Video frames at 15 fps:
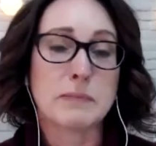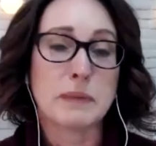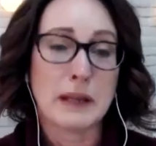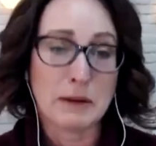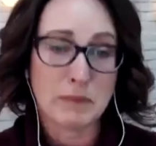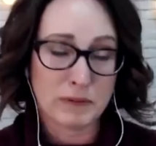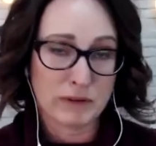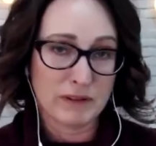
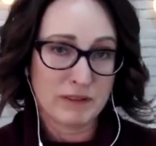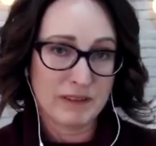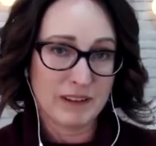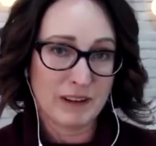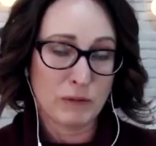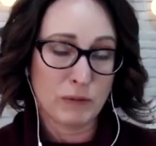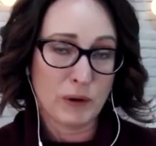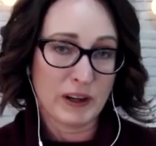people
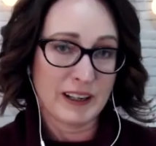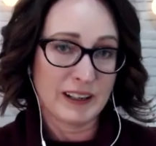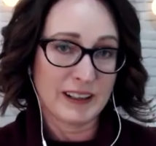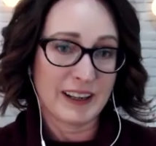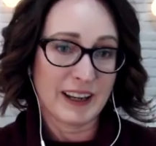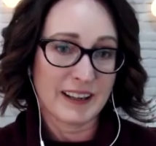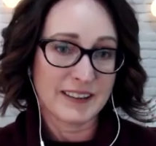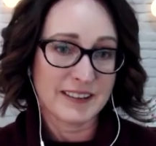are working
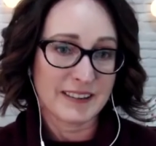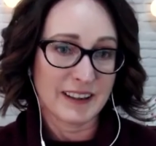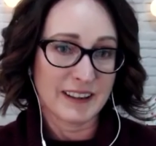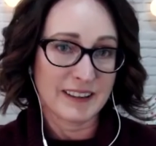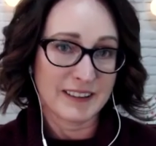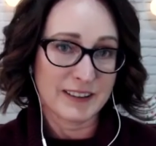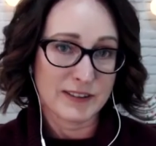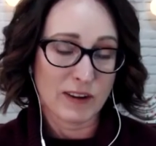against
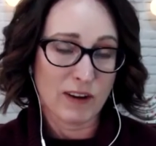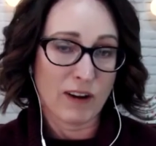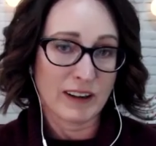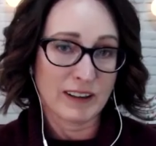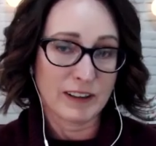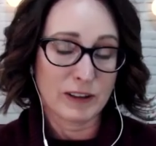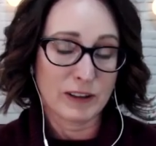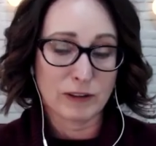their design.
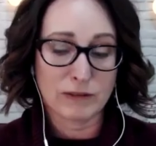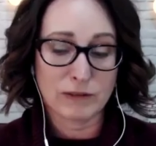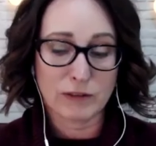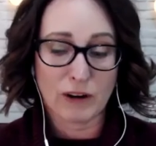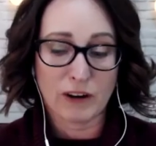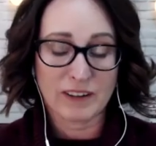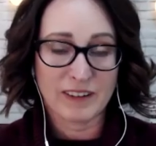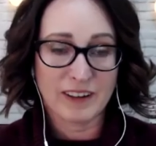You know, you've got